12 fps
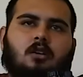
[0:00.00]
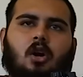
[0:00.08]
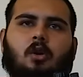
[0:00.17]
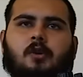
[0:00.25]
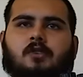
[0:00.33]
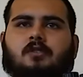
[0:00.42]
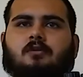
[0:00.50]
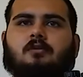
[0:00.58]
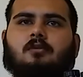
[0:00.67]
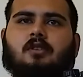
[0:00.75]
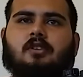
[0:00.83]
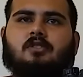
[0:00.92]
Always
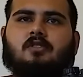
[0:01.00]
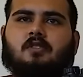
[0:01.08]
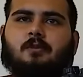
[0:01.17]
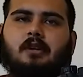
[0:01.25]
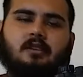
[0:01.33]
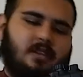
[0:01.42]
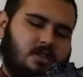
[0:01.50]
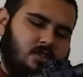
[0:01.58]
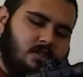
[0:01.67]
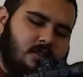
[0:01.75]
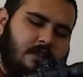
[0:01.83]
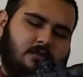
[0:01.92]
release your spring
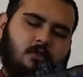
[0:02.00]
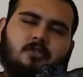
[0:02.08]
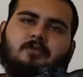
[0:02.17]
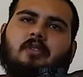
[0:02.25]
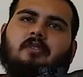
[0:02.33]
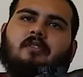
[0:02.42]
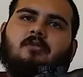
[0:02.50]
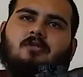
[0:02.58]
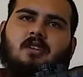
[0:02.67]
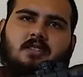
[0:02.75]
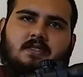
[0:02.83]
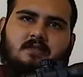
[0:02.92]
tension afterwards with a few
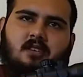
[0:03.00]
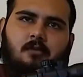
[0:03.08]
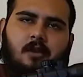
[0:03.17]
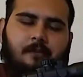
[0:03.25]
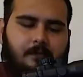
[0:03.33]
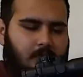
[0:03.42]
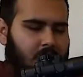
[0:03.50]
shots of semi.